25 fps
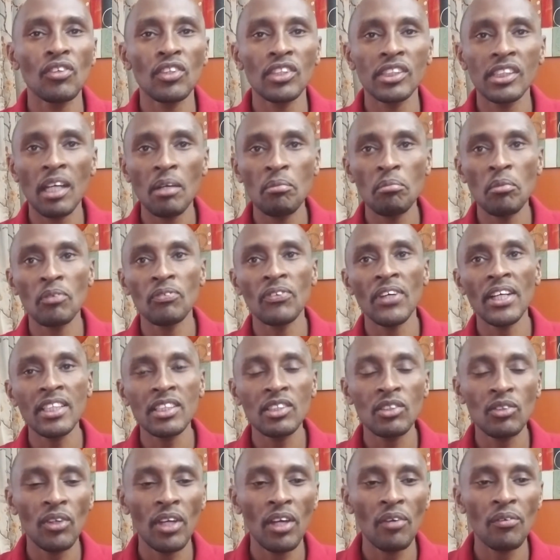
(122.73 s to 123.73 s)
some of
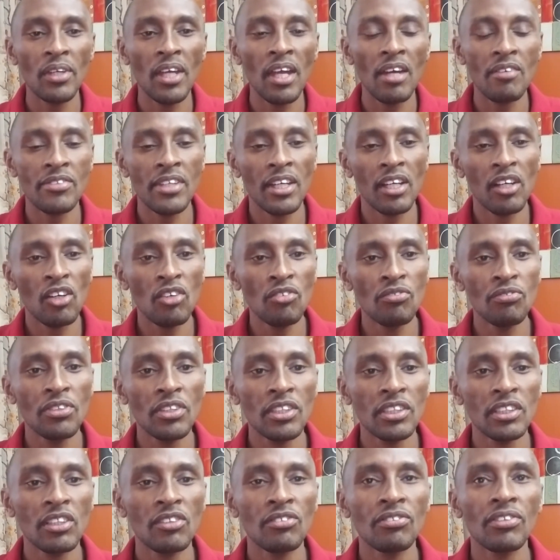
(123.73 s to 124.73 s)
us where we have the
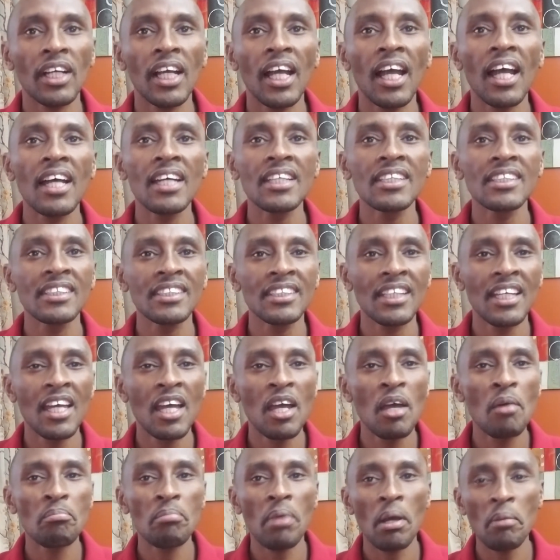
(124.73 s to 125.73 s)
comfort of cars,
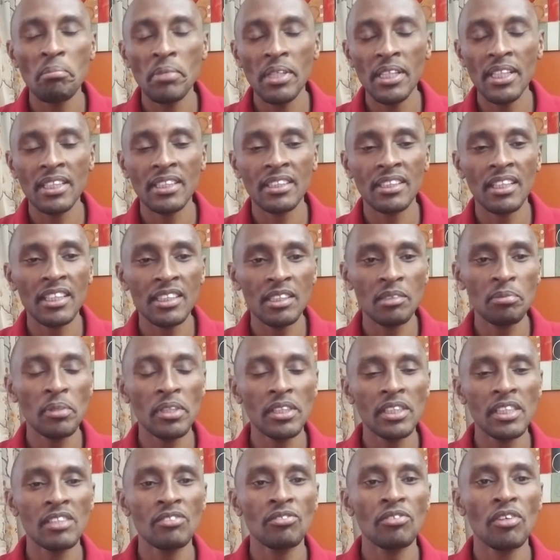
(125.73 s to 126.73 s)
public
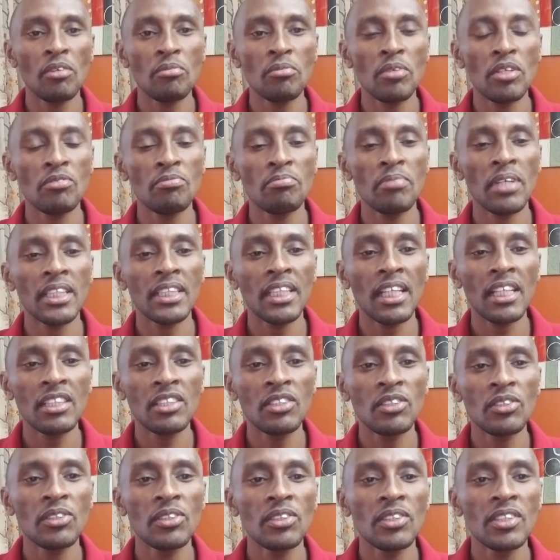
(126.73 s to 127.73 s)
transport in form of
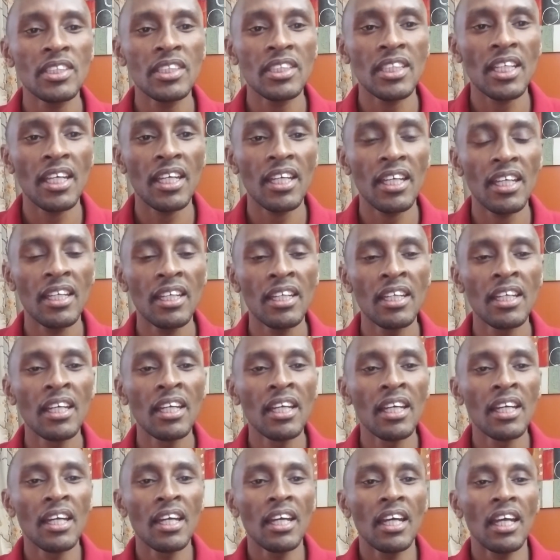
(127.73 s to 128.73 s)
matatus,
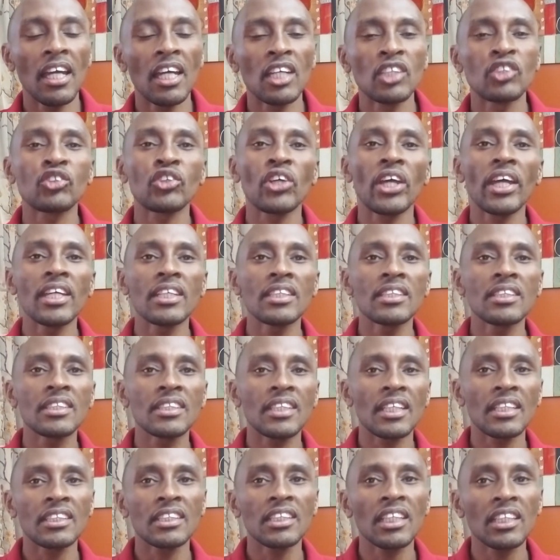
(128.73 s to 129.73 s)
trains,
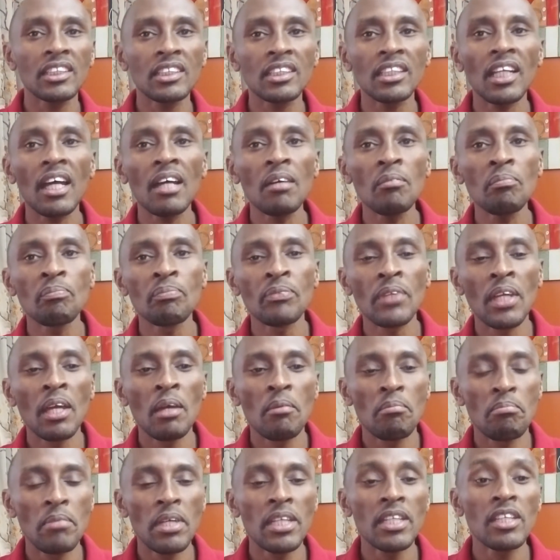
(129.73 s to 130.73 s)
etc.,
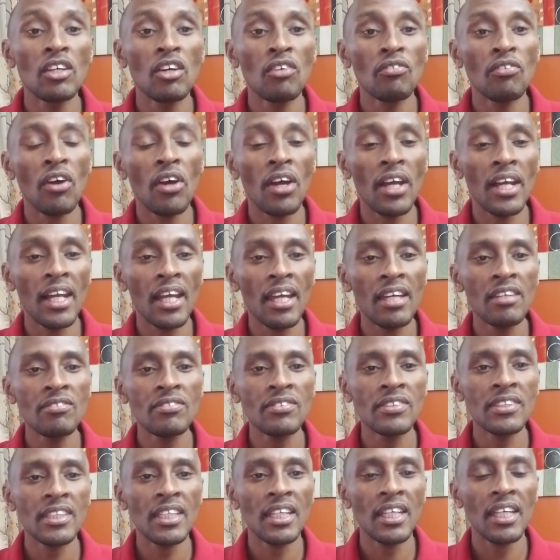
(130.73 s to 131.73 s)
many of our
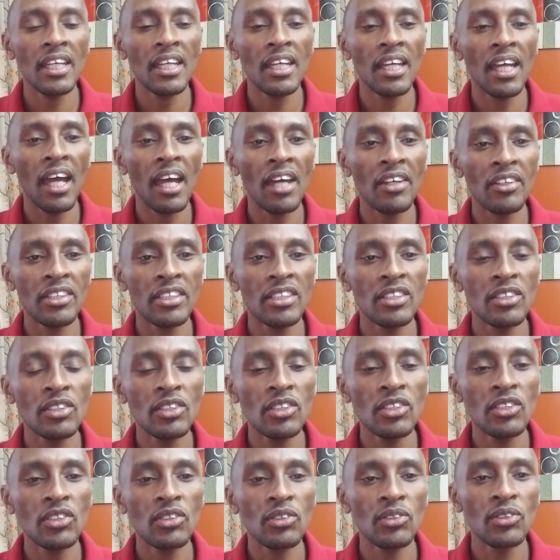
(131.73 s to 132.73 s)
lives are
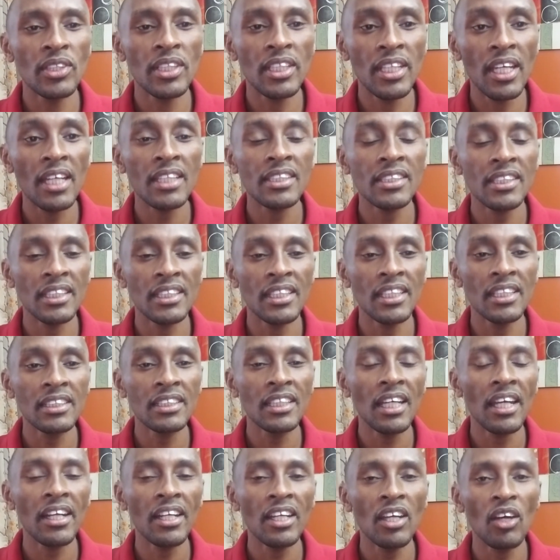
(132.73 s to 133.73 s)
reduced to near
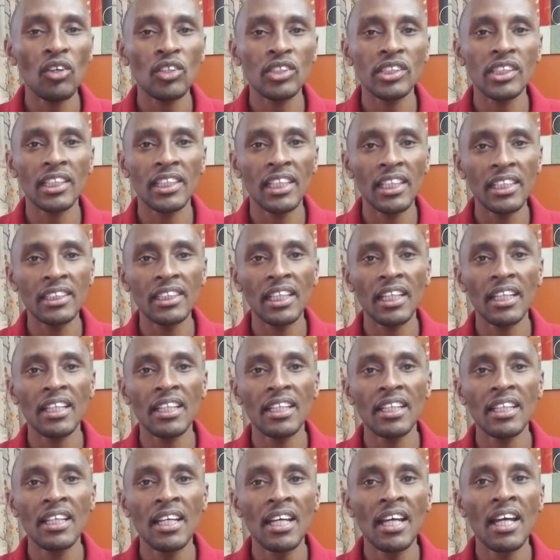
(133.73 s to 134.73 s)
sedentary or
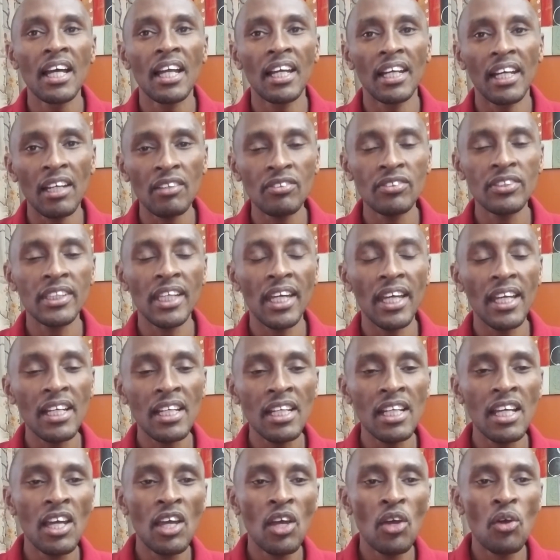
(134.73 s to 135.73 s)
sedentary lifestyle,
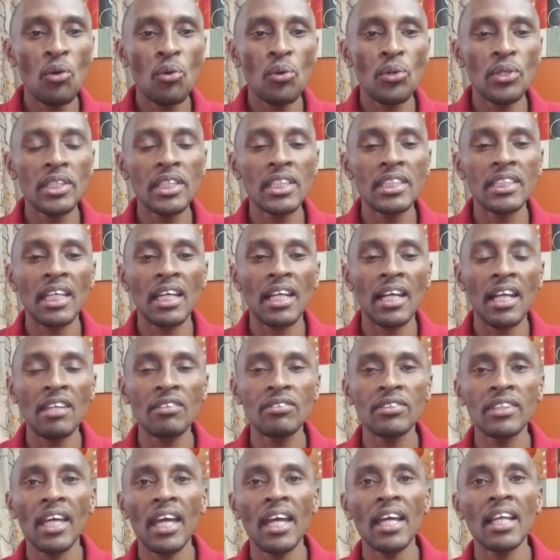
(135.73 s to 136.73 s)
which is a
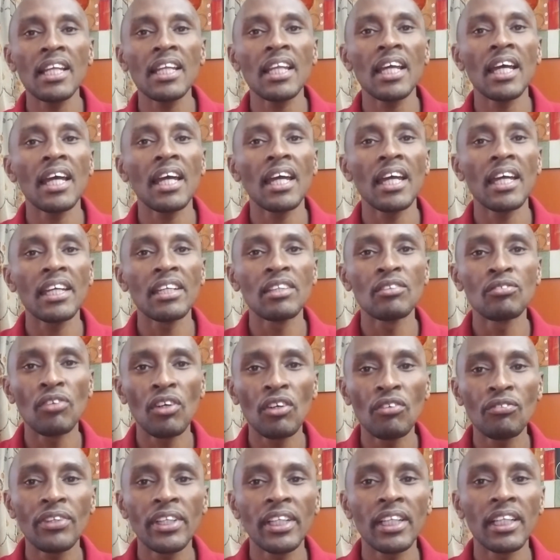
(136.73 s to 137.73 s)
lifestyle
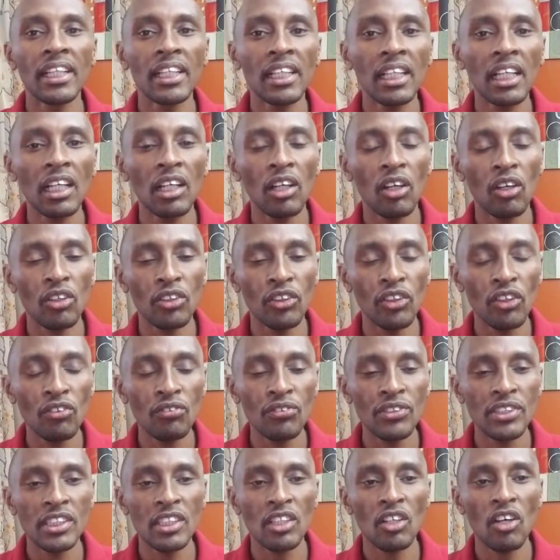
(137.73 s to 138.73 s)
involving little or no
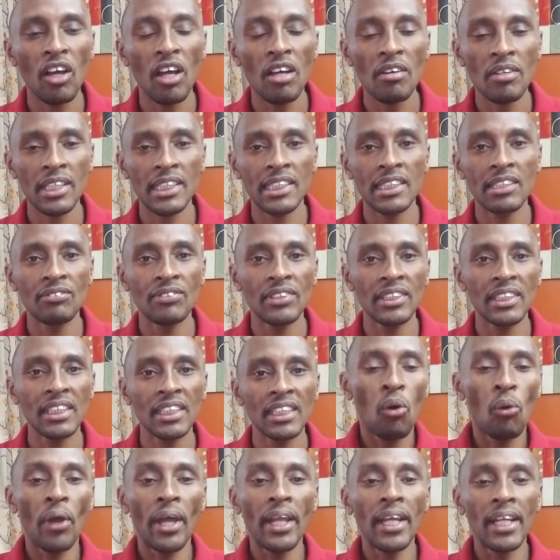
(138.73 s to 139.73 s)
physical activity.
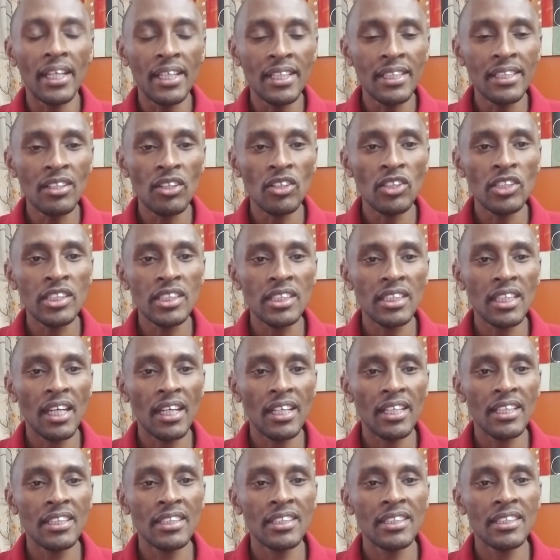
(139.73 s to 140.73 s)
While indoors,
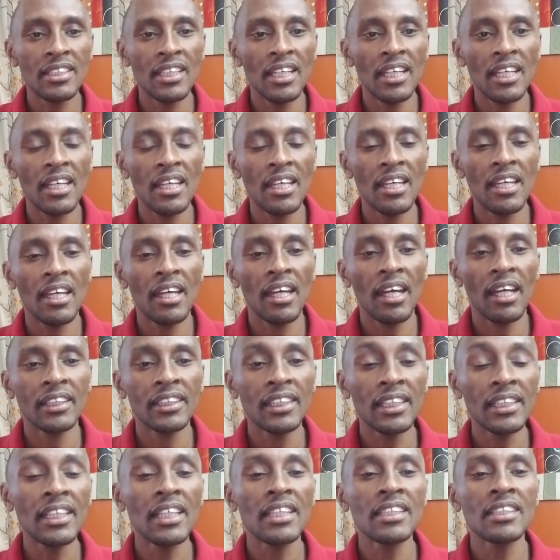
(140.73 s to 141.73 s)
there is a
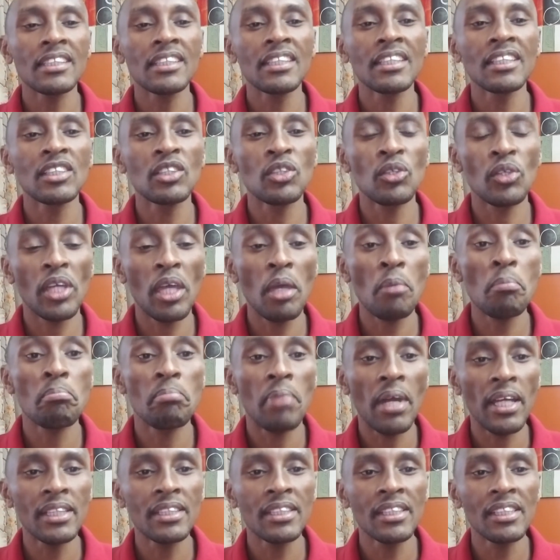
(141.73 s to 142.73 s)
tendency to keep
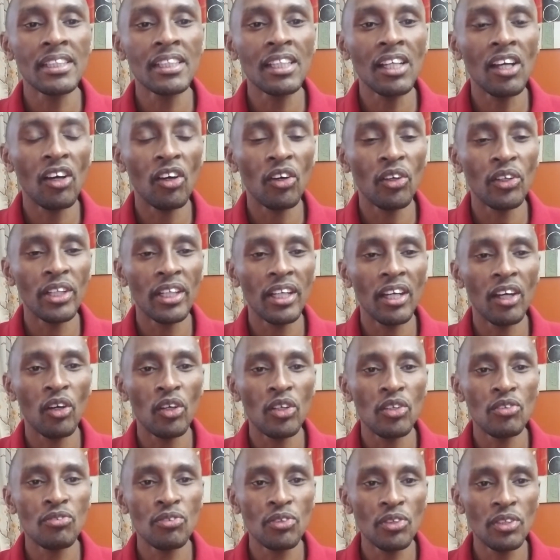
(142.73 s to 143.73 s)
biting
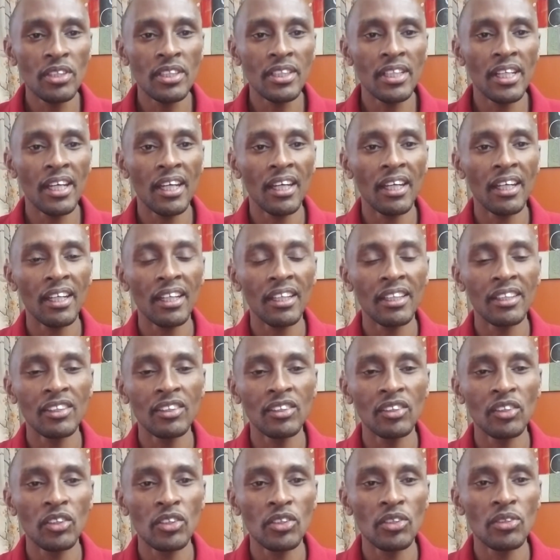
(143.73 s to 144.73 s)
on food.
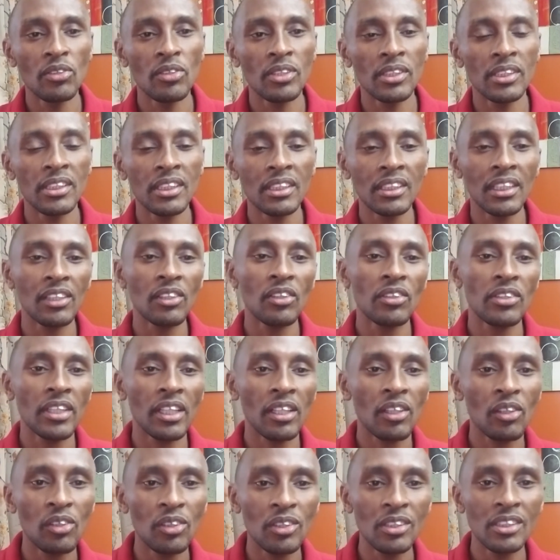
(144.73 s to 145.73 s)
You seated on the
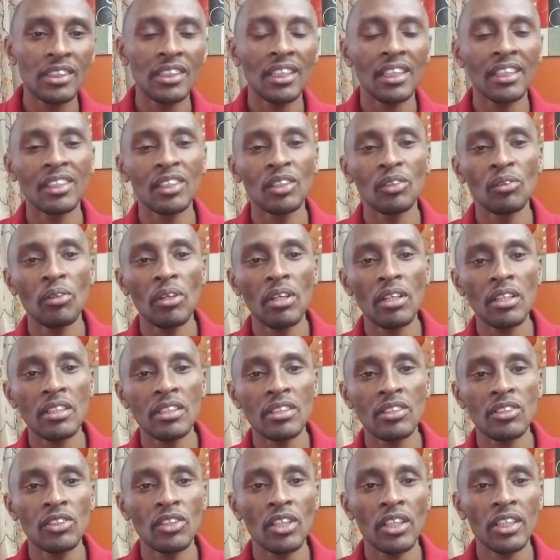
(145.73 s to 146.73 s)
couch and you walk
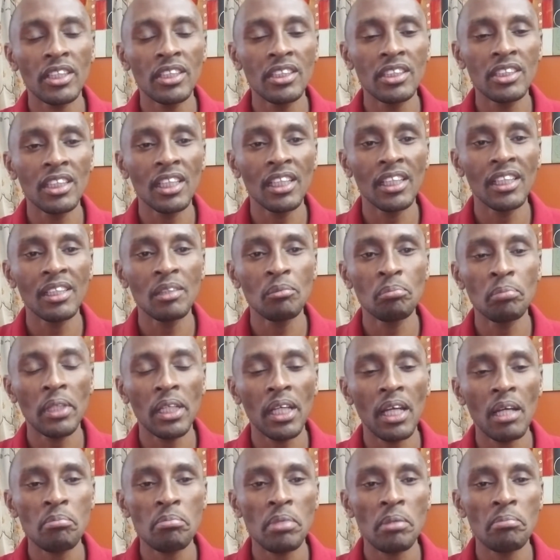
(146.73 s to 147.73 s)
to your kitchen,
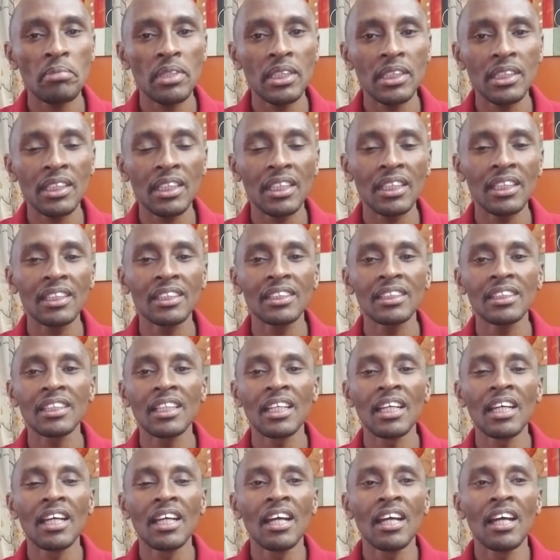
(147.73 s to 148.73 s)
pick up a biscuit.
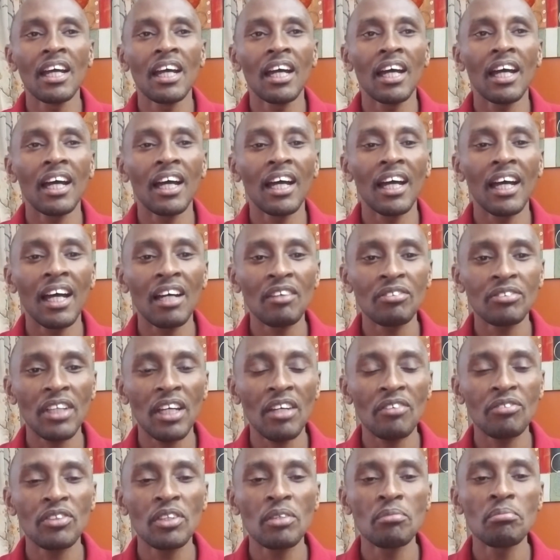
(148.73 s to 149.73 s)
After
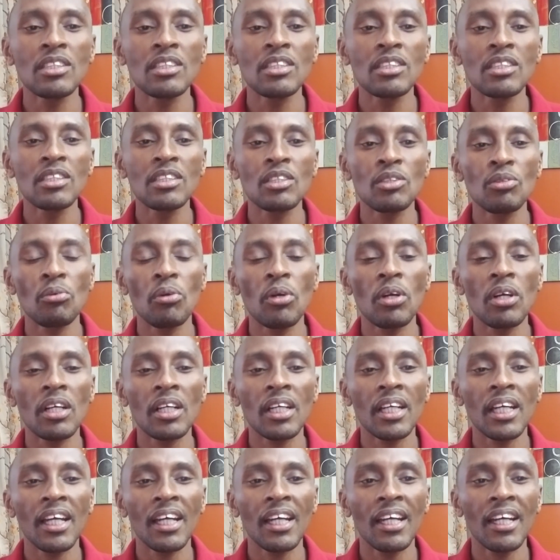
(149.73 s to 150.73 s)
a few minutes,
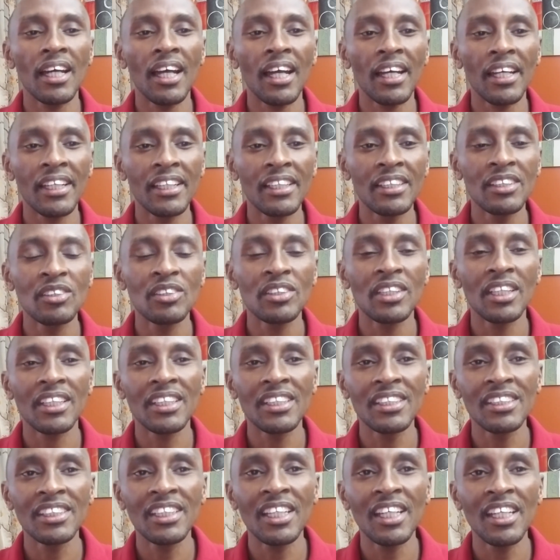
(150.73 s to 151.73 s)
walk again to the
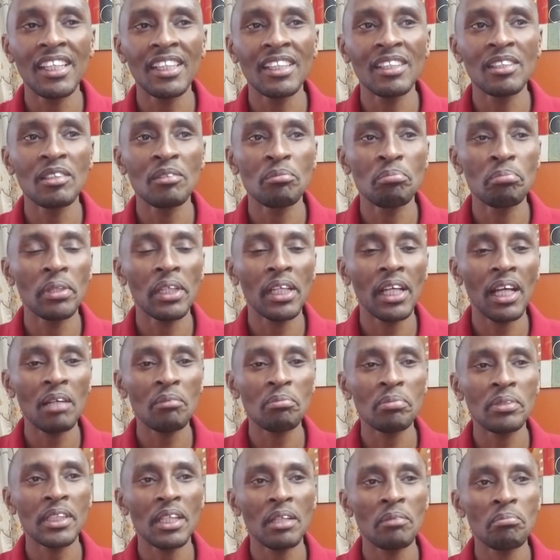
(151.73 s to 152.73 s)
kitchen, pick
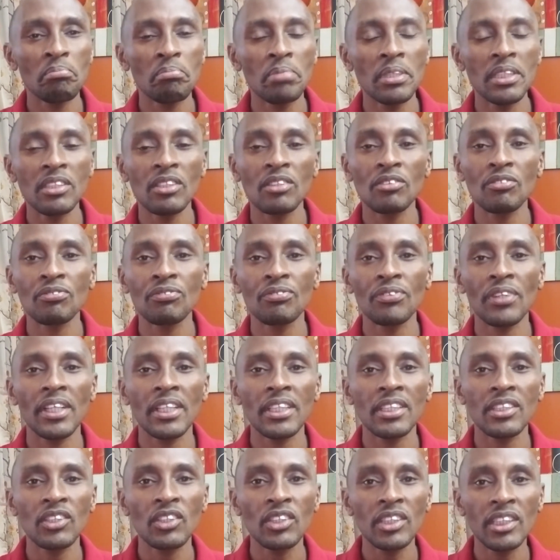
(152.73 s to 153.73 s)
up some piece of
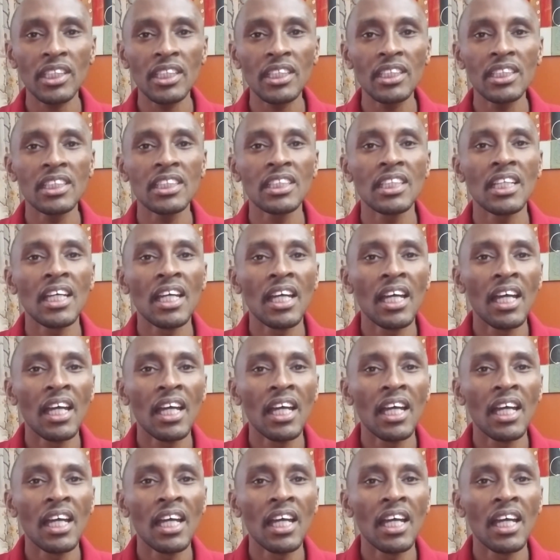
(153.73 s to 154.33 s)
sausage.